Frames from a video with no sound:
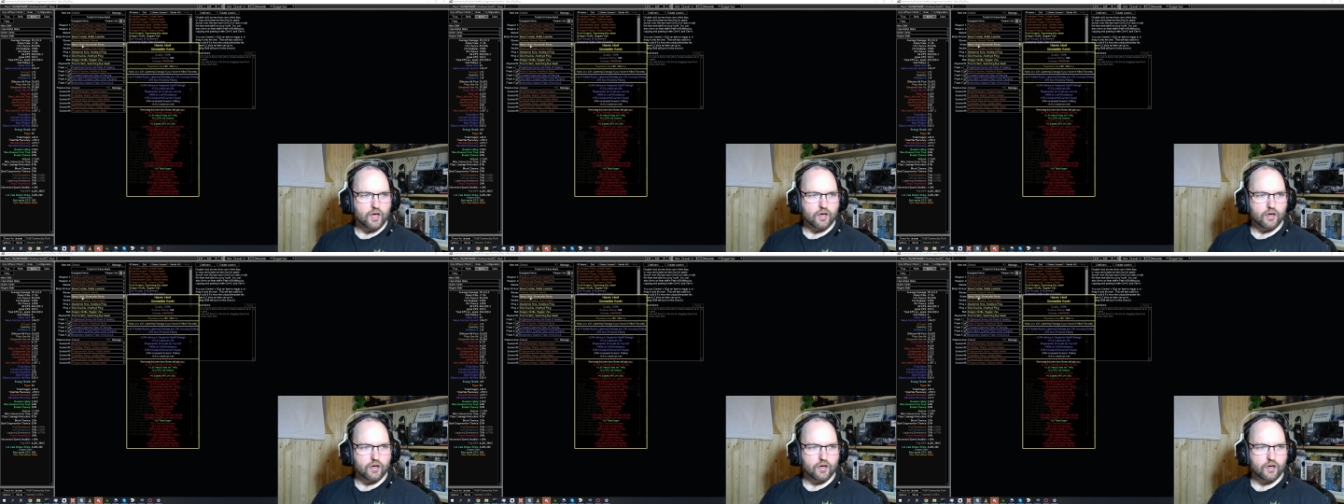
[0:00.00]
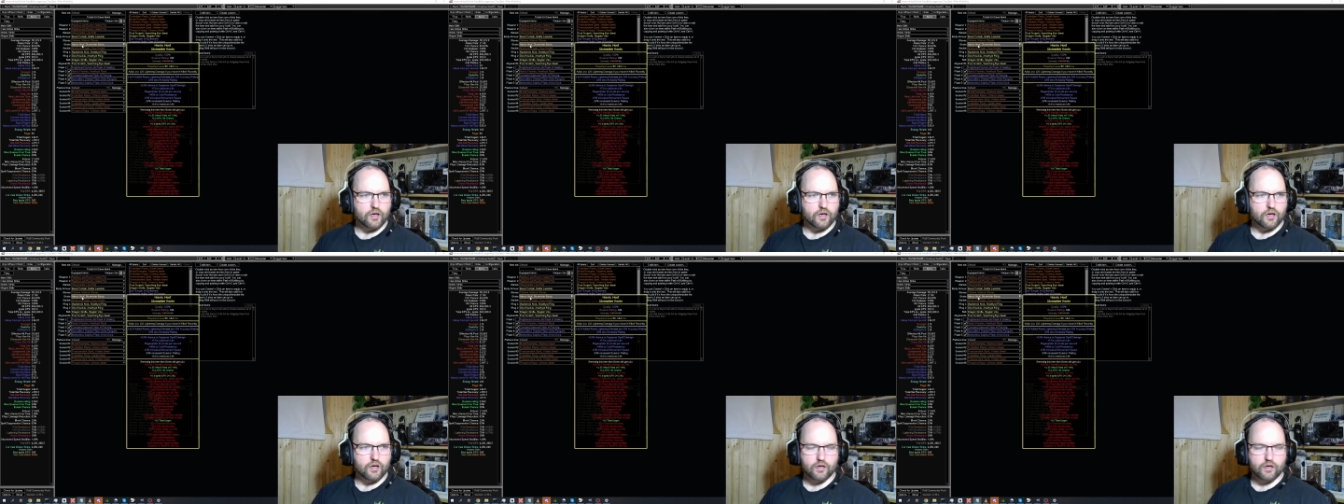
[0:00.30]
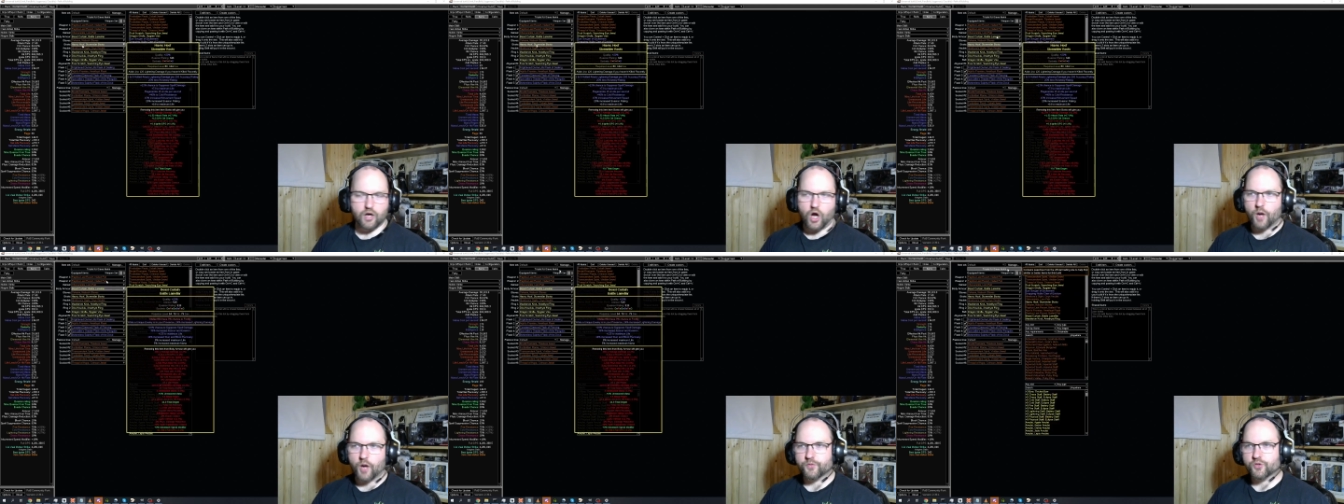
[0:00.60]

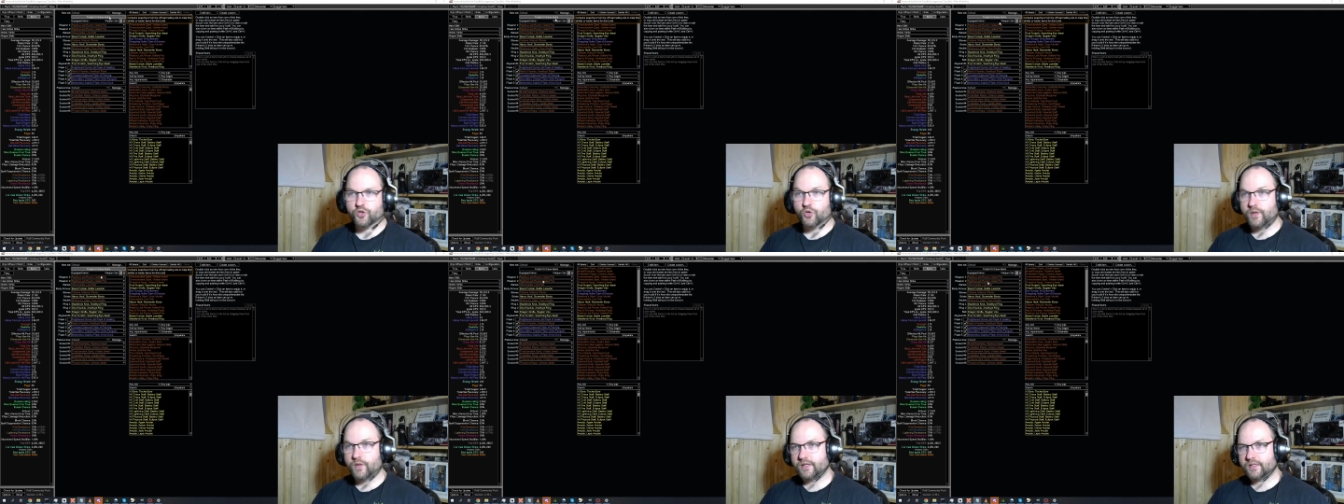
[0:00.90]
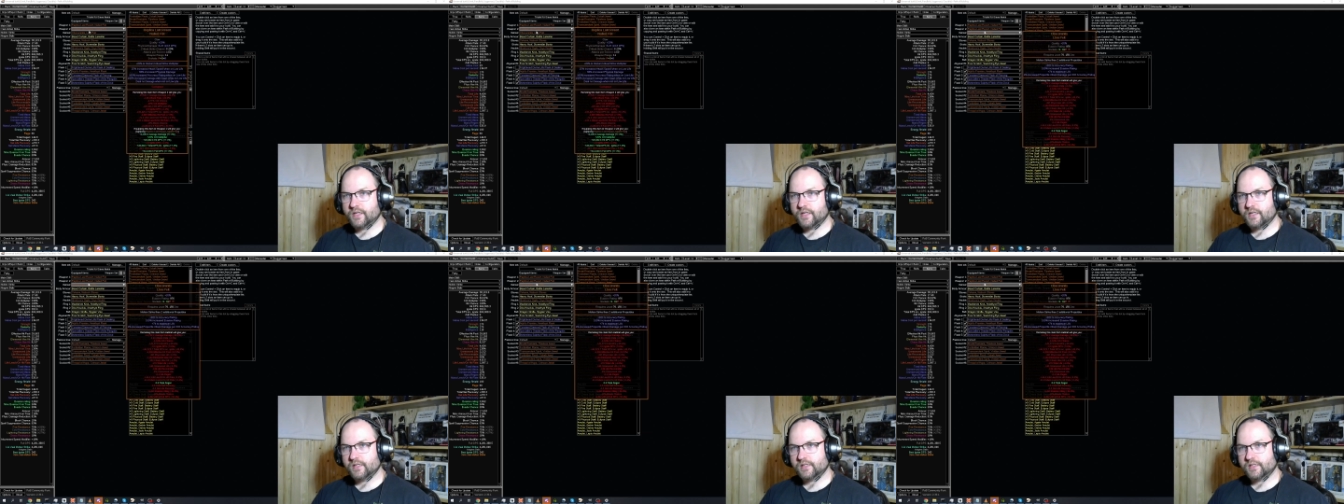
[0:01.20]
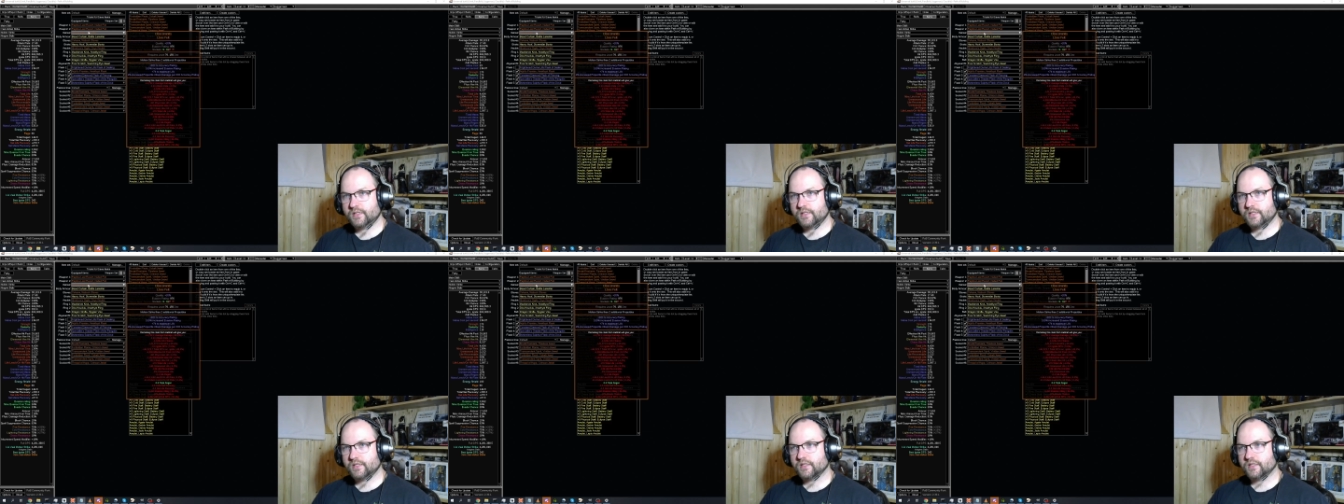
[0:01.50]

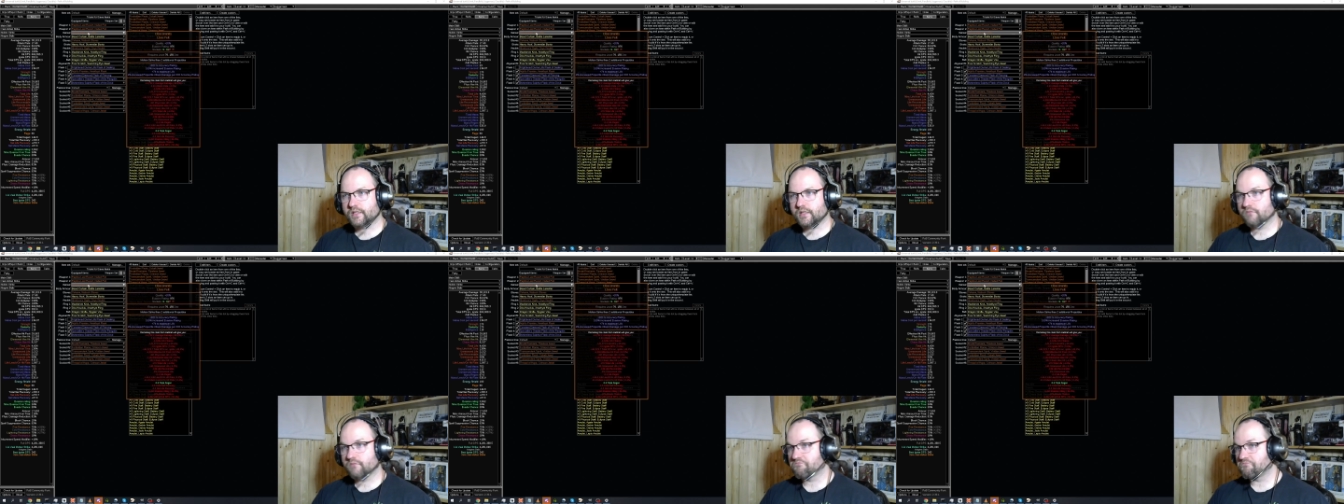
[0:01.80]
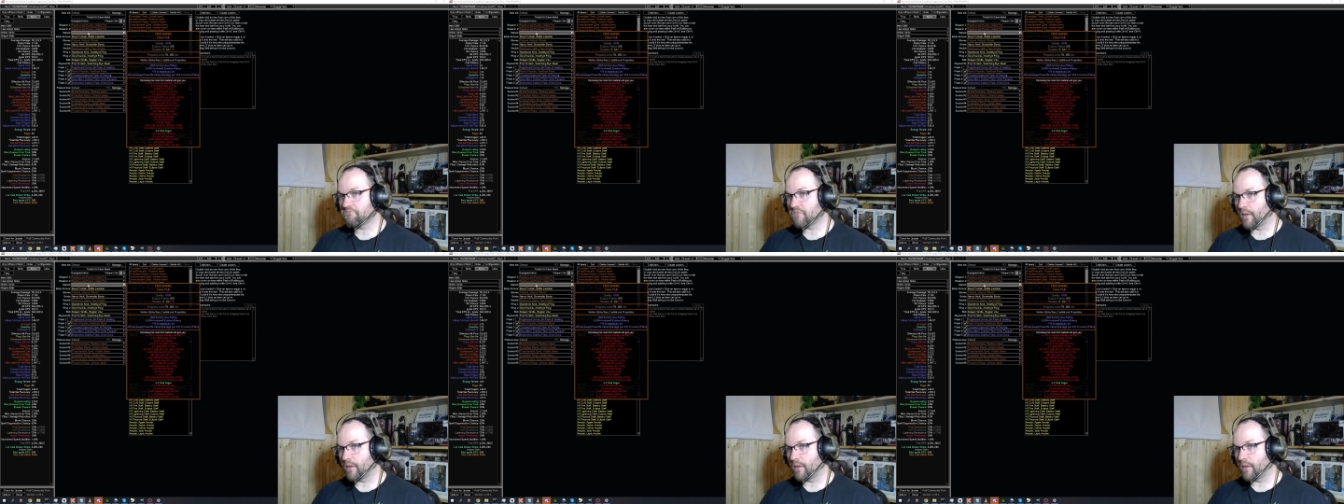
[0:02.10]
Obscurantis,